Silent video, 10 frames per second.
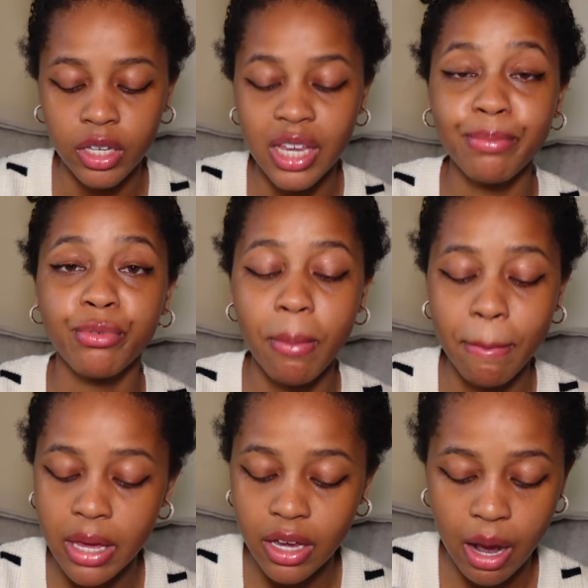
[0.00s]
He brought
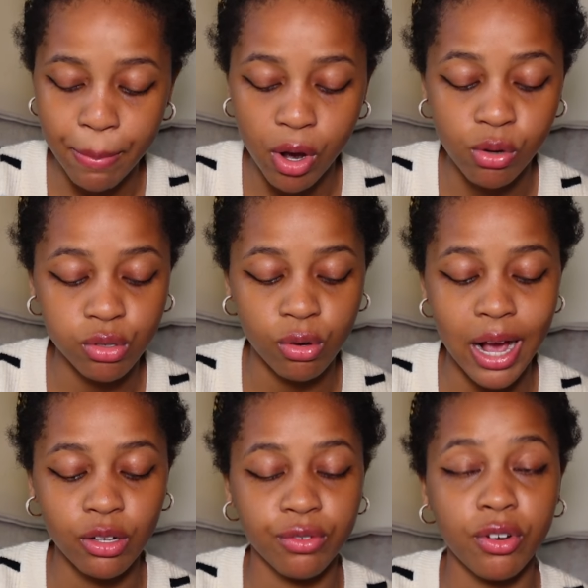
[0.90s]
me up also
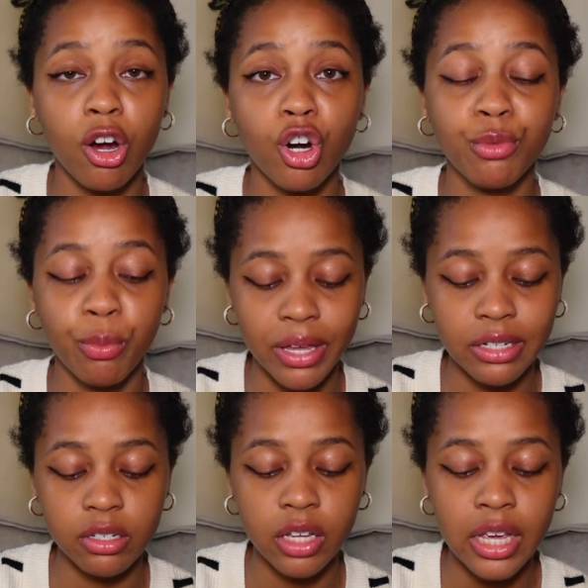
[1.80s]
out of a horrible
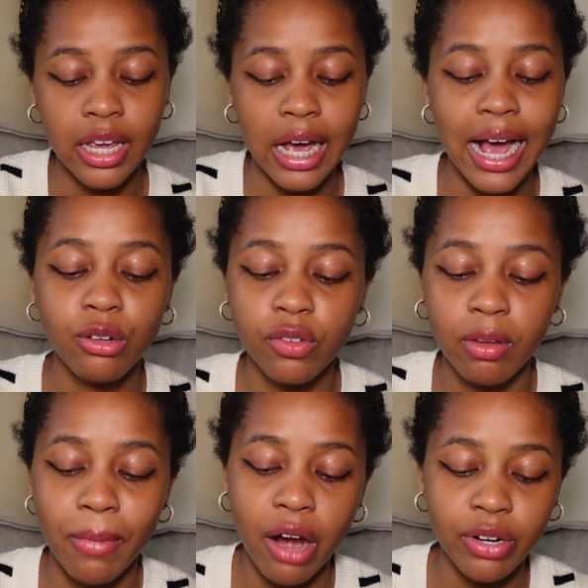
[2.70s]
pit, out of the
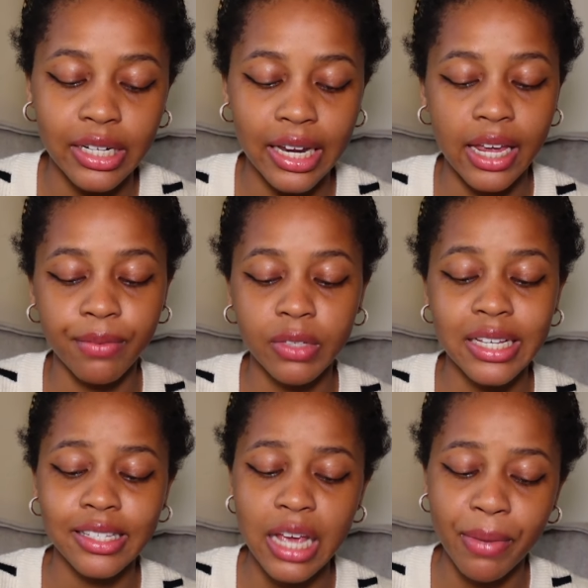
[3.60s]
miry clay. He
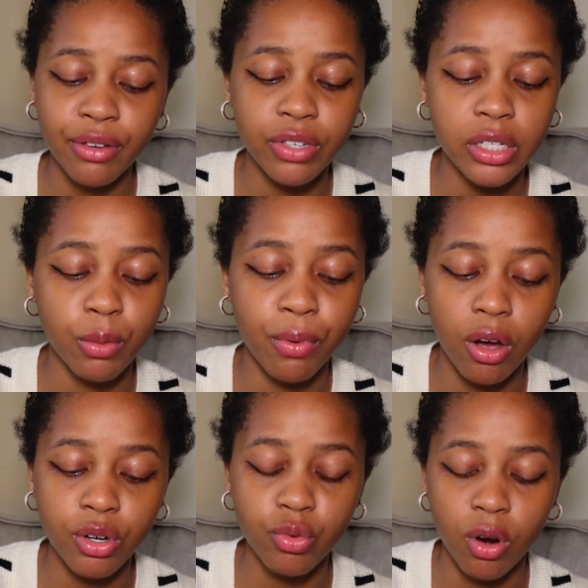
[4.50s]
set my feet
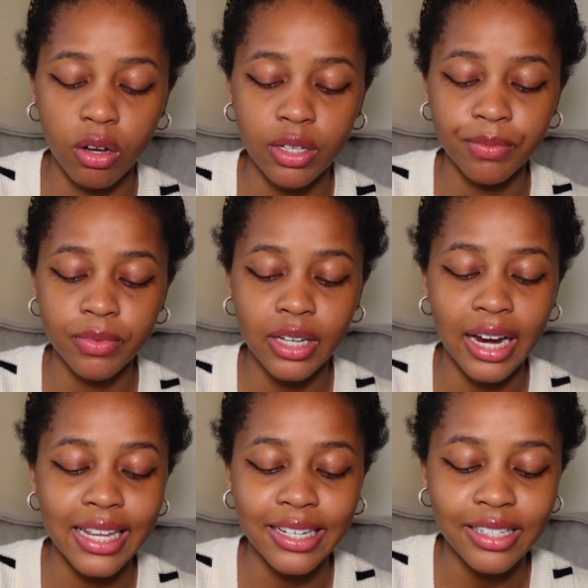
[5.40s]
upon a rock,
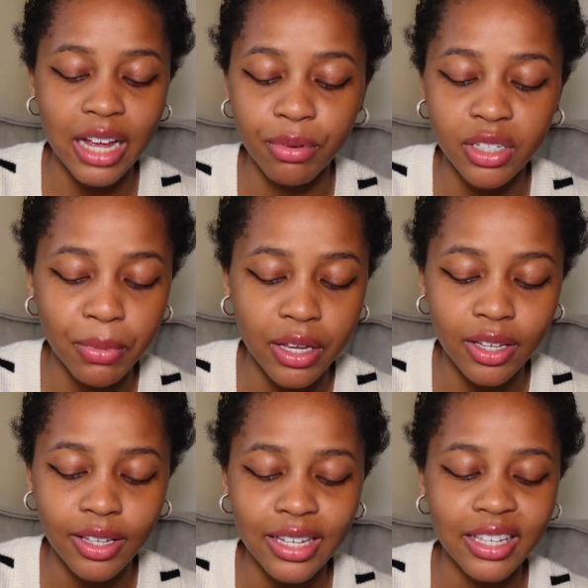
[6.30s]
and he established me.
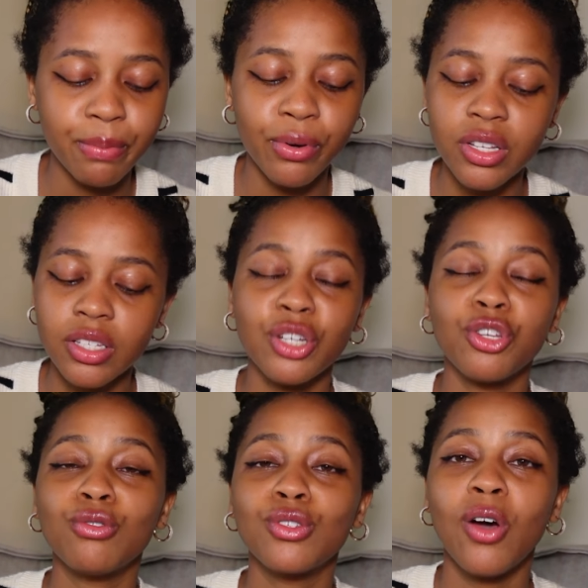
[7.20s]
He puts a
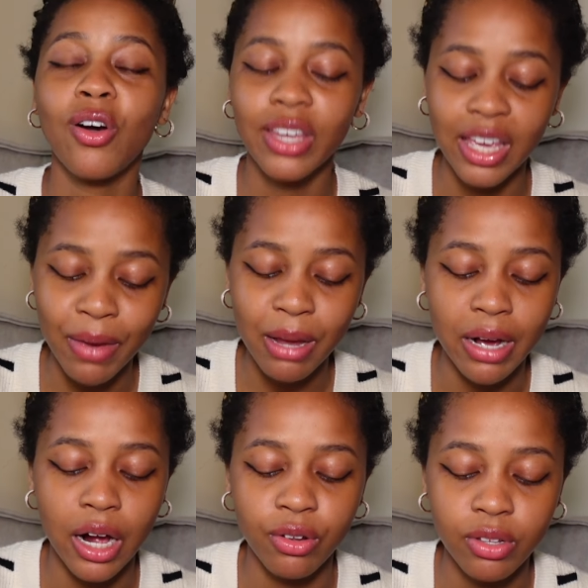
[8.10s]
new song in my
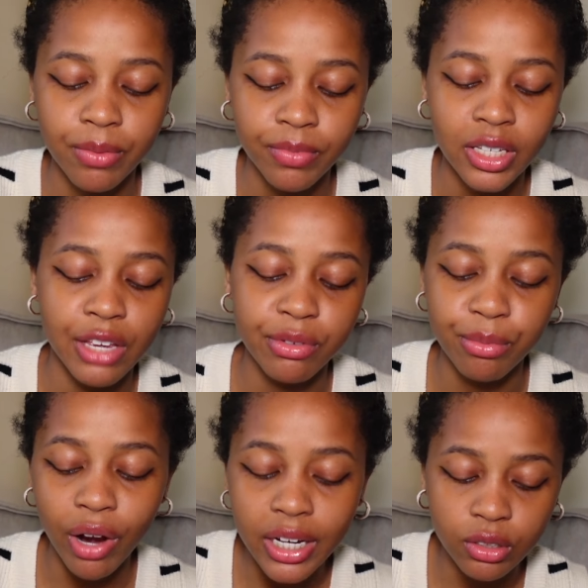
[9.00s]
mouth, even
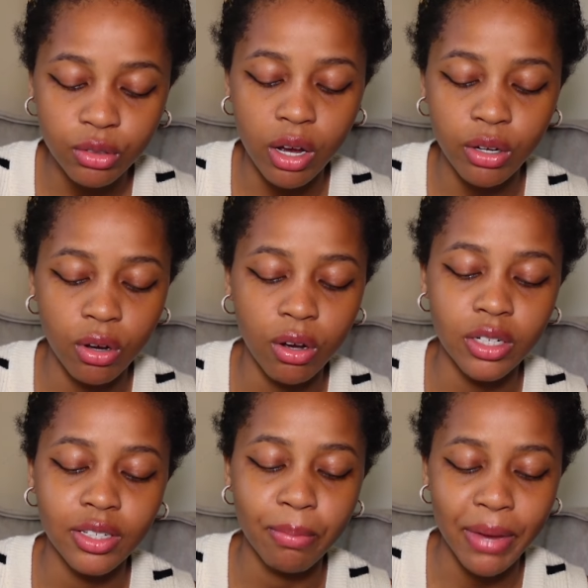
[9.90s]
praise unto our God.
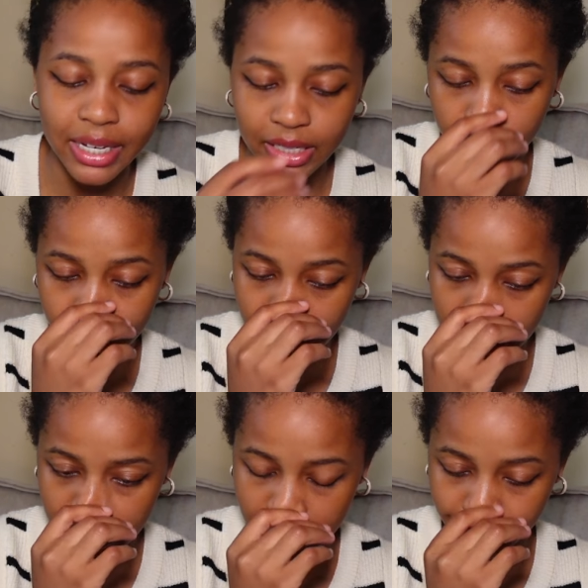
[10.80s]
Many shall
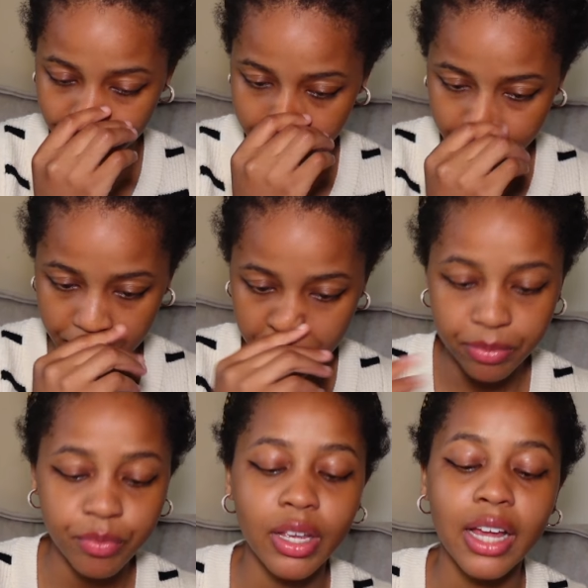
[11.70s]
see it,
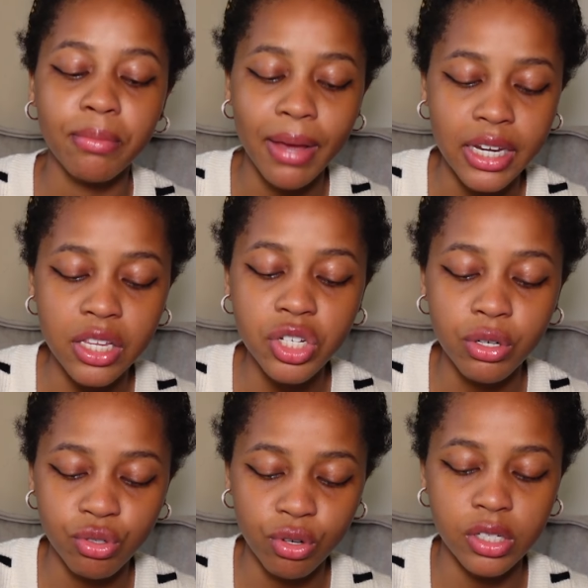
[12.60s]
and many shall
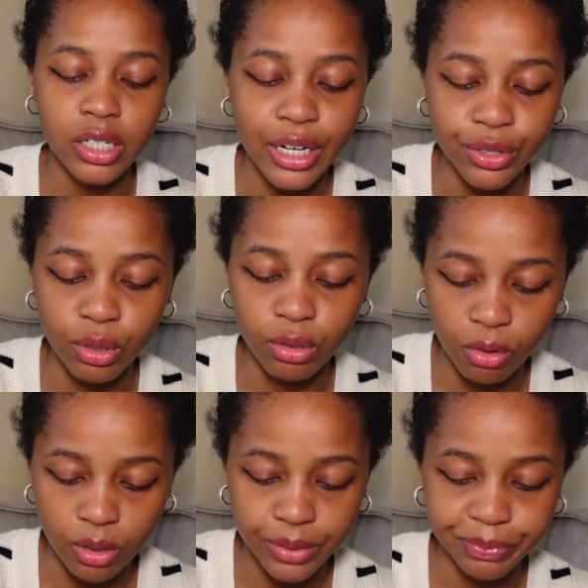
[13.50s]
trust in the
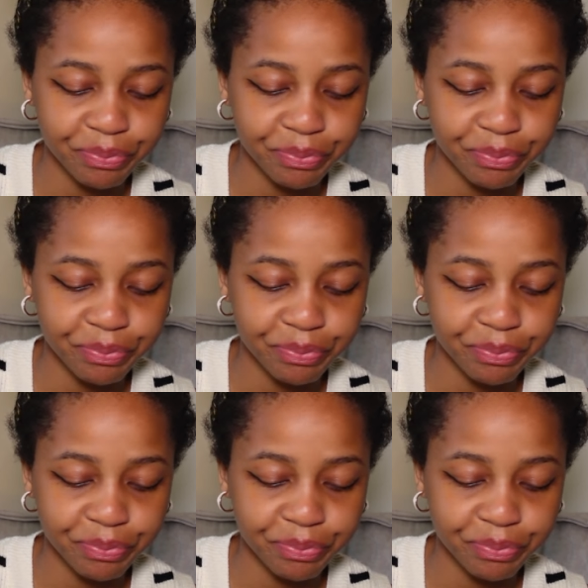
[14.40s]
Lord.